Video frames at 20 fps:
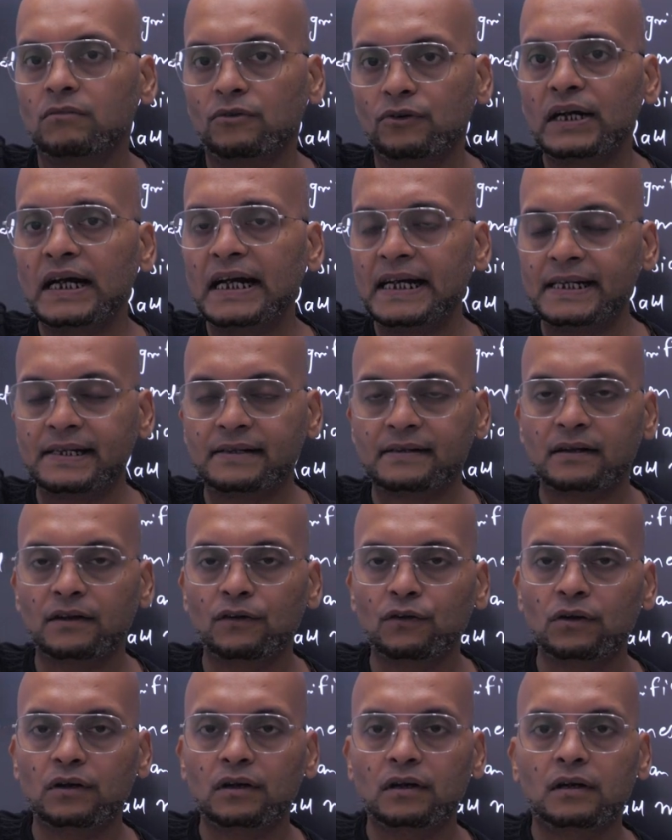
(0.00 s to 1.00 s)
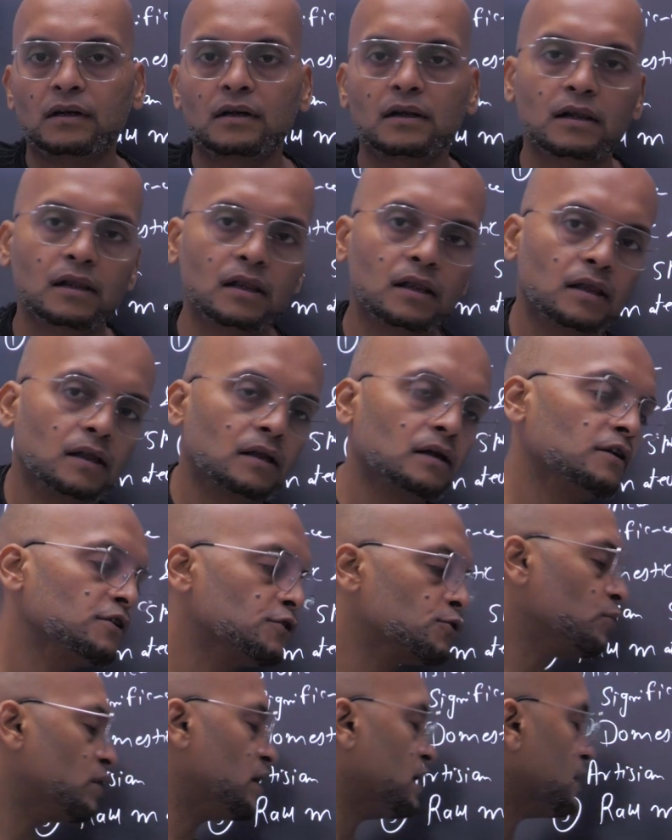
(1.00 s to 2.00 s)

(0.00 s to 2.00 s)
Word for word: Right? To